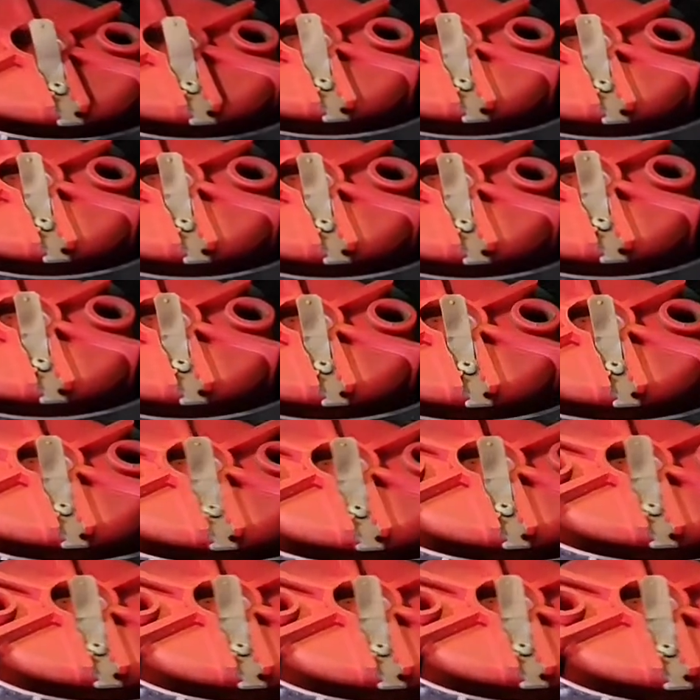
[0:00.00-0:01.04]
distributor
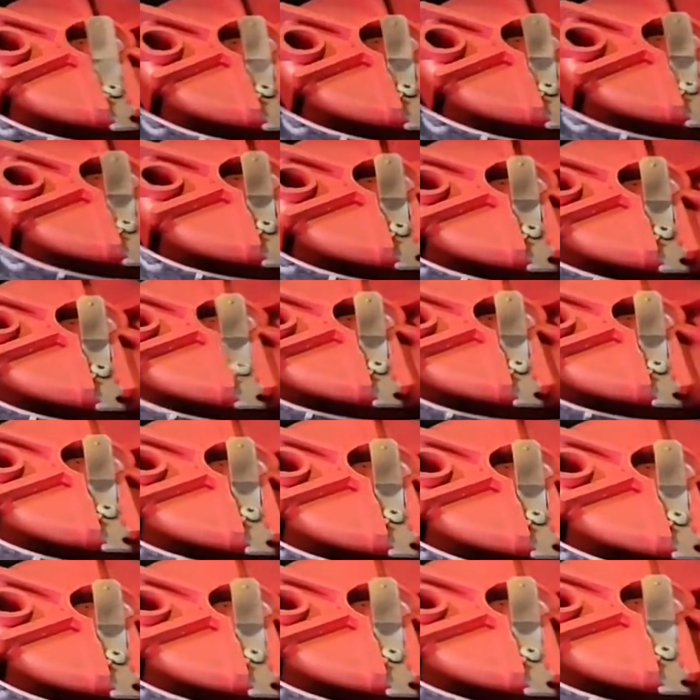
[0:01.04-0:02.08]
cap, plug wires out of
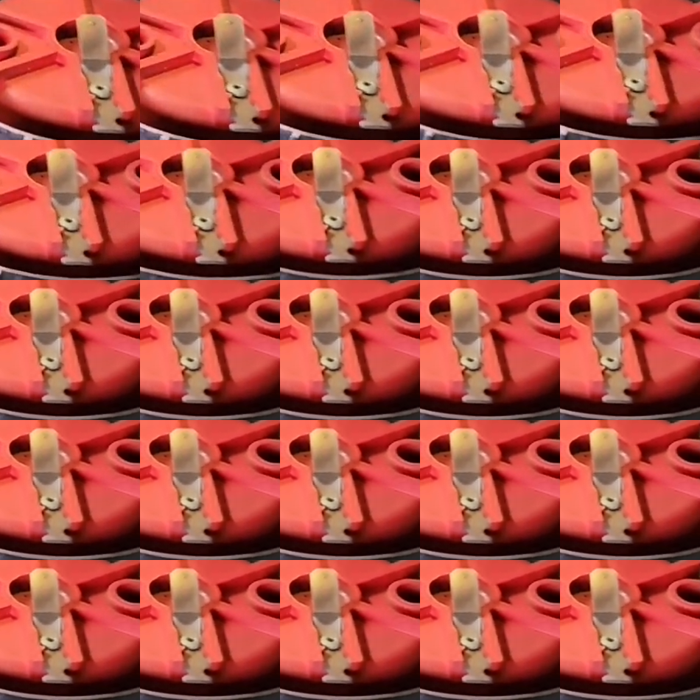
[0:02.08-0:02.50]
the way.